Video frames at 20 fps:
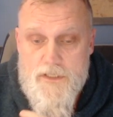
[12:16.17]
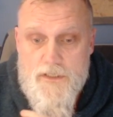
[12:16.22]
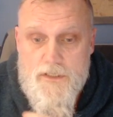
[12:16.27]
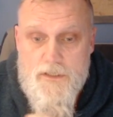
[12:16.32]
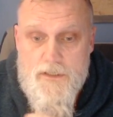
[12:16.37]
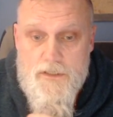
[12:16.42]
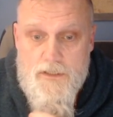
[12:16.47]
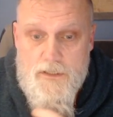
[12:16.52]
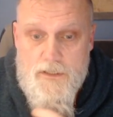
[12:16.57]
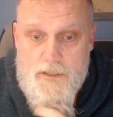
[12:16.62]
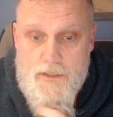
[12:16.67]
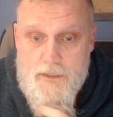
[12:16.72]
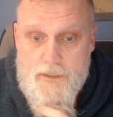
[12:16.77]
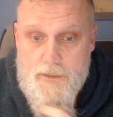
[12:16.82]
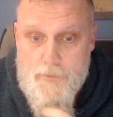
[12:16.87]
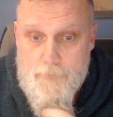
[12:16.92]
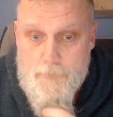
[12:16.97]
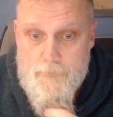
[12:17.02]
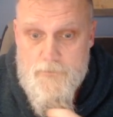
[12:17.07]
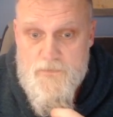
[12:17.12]

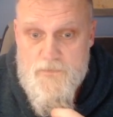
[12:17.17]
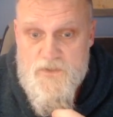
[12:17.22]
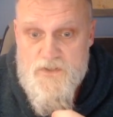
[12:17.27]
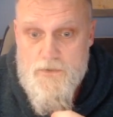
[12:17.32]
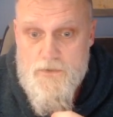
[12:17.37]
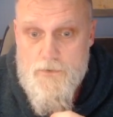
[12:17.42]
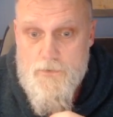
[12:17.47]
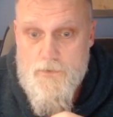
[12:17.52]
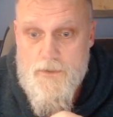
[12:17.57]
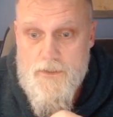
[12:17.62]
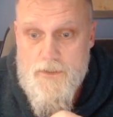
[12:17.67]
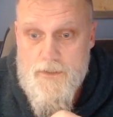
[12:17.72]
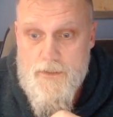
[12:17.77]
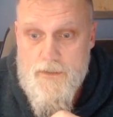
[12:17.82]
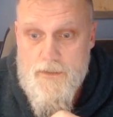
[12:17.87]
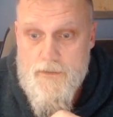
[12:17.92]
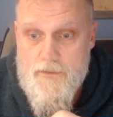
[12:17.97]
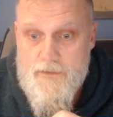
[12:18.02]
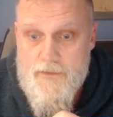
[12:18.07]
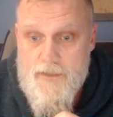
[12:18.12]

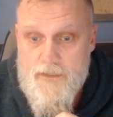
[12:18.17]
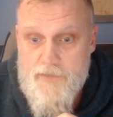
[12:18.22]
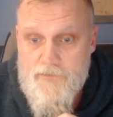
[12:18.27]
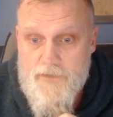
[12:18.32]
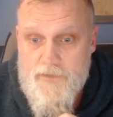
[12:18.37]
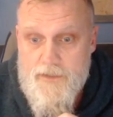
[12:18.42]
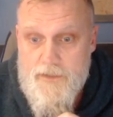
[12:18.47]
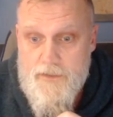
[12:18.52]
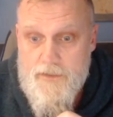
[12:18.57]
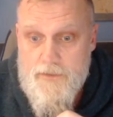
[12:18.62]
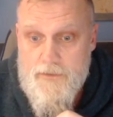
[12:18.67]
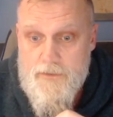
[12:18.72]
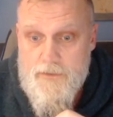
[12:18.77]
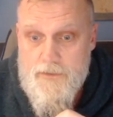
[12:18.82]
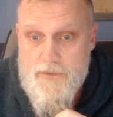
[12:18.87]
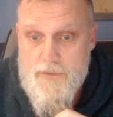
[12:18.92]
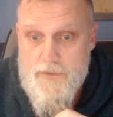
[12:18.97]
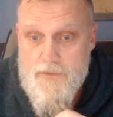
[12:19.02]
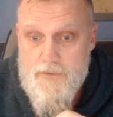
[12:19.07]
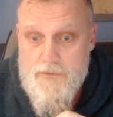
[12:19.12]
So definitely
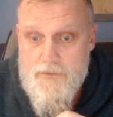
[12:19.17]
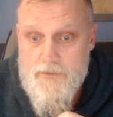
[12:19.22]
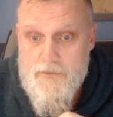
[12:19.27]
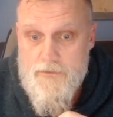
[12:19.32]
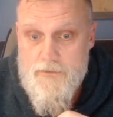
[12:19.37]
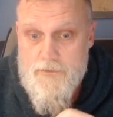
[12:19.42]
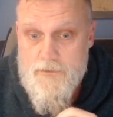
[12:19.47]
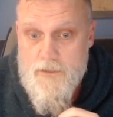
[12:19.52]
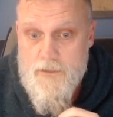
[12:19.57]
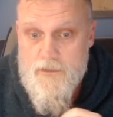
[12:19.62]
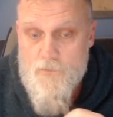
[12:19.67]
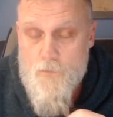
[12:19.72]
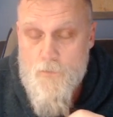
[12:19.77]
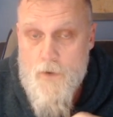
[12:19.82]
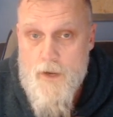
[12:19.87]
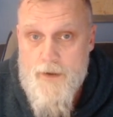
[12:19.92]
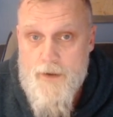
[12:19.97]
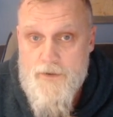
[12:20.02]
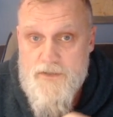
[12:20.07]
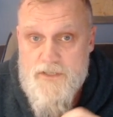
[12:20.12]
a lot of
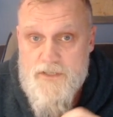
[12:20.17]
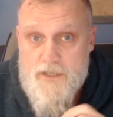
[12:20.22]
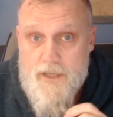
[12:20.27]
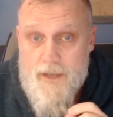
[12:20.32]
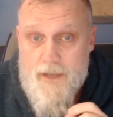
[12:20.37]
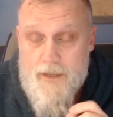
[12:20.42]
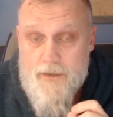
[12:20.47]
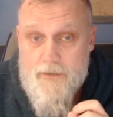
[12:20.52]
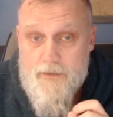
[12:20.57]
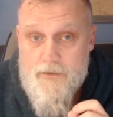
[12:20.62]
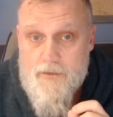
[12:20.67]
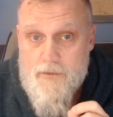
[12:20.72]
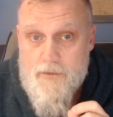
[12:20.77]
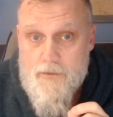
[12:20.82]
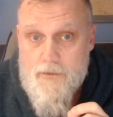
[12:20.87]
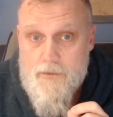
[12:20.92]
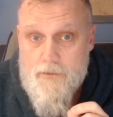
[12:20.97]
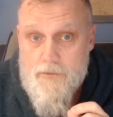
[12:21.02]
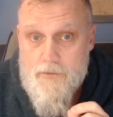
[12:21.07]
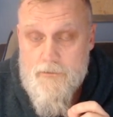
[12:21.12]
wires and
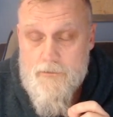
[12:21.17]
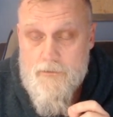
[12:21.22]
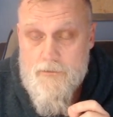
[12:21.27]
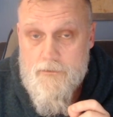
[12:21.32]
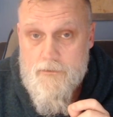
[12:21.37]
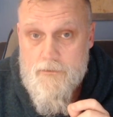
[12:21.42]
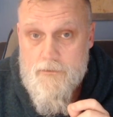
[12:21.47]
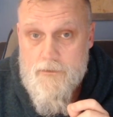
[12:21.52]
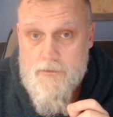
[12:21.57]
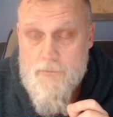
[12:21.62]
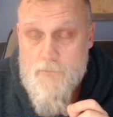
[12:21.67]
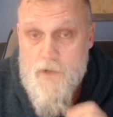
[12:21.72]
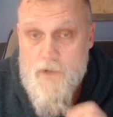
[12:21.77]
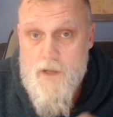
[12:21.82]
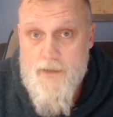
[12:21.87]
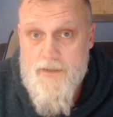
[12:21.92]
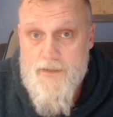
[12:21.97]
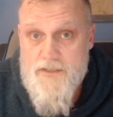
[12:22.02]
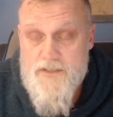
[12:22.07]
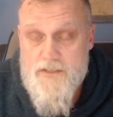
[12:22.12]

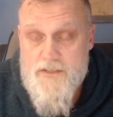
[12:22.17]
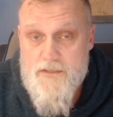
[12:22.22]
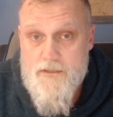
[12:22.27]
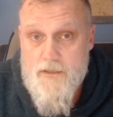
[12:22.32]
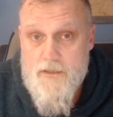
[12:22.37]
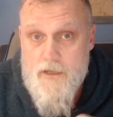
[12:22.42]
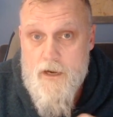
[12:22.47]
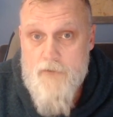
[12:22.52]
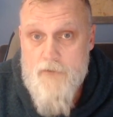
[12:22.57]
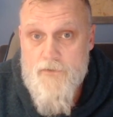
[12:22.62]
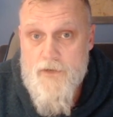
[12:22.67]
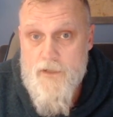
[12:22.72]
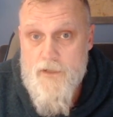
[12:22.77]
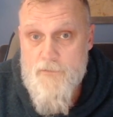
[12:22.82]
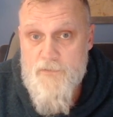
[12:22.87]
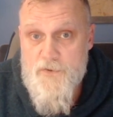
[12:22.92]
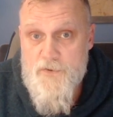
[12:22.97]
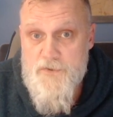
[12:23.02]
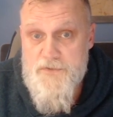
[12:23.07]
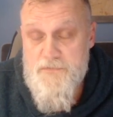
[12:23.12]
mines to cover the
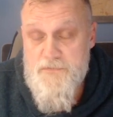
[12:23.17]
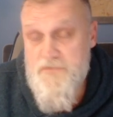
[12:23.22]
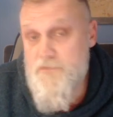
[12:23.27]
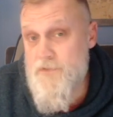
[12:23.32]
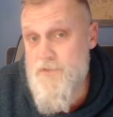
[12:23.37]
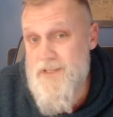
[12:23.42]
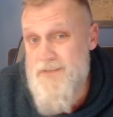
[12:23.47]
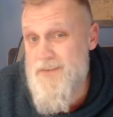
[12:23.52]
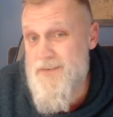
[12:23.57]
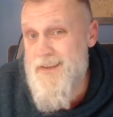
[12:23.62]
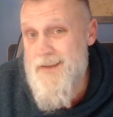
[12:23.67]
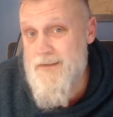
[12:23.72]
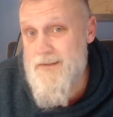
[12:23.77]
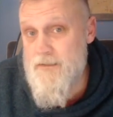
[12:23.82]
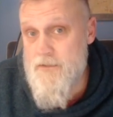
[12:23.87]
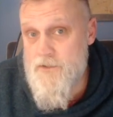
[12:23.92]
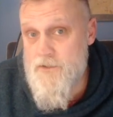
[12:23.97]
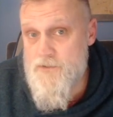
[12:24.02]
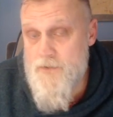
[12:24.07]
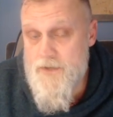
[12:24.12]
approach before they even get to the
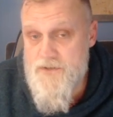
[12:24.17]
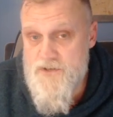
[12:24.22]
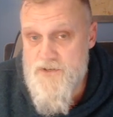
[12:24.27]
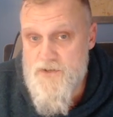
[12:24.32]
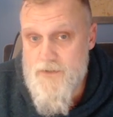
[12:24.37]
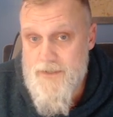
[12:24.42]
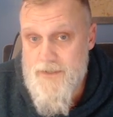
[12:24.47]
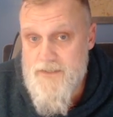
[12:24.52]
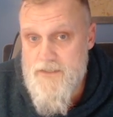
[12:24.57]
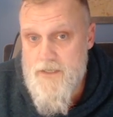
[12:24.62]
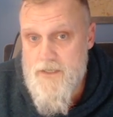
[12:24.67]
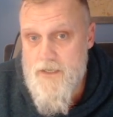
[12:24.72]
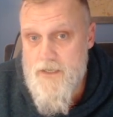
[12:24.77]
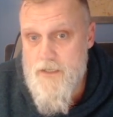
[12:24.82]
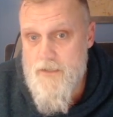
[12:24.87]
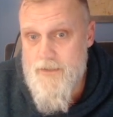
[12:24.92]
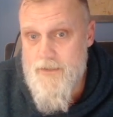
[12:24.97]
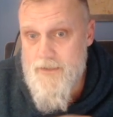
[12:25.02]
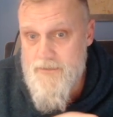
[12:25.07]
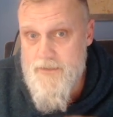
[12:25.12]
trench. So
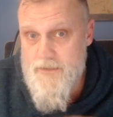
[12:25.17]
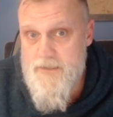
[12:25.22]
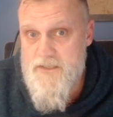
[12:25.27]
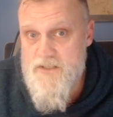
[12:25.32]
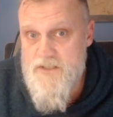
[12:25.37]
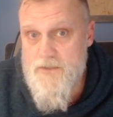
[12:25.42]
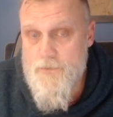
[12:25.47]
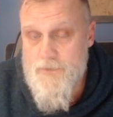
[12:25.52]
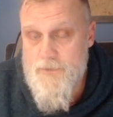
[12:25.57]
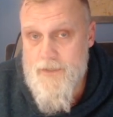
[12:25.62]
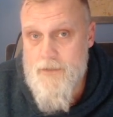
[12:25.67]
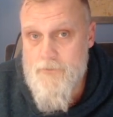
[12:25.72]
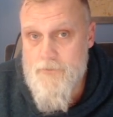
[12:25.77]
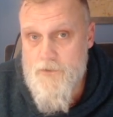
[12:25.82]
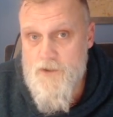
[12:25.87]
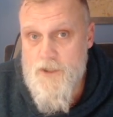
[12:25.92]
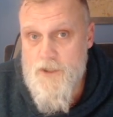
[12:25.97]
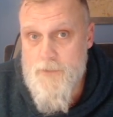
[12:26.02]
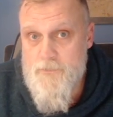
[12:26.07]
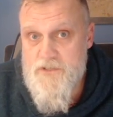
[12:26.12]
that did slow down the
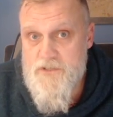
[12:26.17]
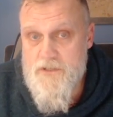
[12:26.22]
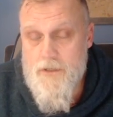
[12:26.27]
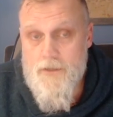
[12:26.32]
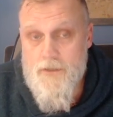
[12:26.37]
Germans a lot.